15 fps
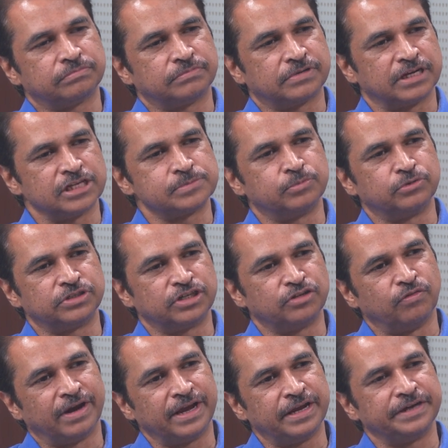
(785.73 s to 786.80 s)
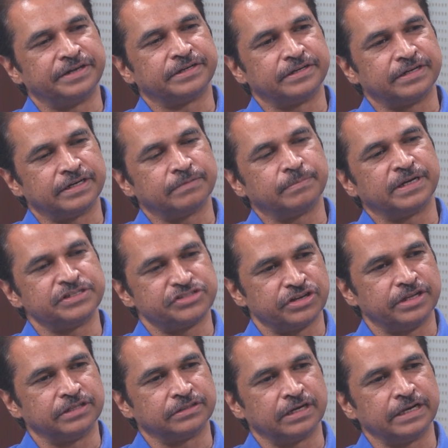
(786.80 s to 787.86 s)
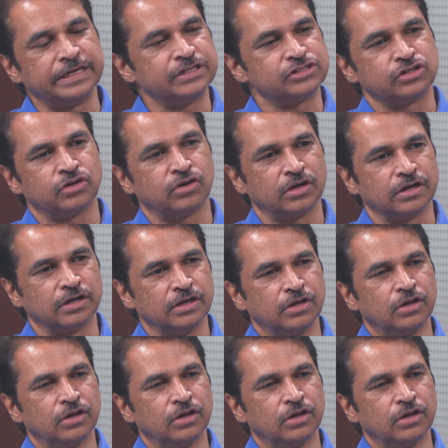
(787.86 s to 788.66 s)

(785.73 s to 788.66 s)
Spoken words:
transported via internet by sharing the links and all.